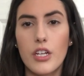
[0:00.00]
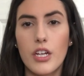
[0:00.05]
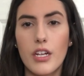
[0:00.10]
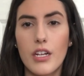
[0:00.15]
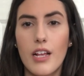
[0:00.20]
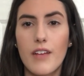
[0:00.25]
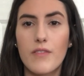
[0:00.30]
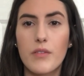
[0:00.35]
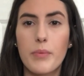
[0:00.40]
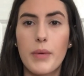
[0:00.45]
You're
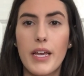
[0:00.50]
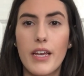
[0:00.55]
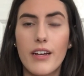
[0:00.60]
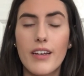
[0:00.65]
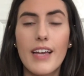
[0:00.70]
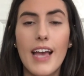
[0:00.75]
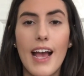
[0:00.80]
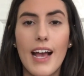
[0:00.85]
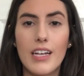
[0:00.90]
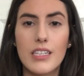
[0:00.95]
going to have to pay a
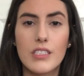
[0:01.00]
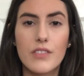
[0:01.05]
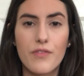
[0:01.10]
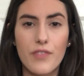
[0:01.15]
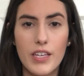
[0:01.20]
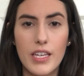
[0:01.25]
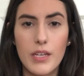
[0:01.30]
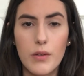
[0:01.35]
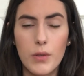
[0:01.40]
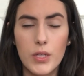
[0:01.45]
CAS
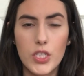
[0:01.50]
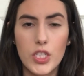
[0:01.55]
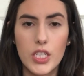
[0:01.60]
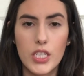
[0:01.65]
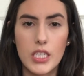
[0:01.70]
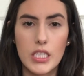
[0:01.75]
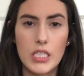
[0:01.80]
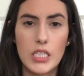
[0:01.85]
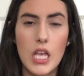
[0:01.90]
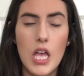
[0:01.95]
fee, which
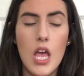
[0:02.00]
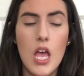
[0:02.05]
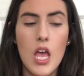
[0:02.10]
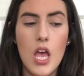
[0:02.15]
is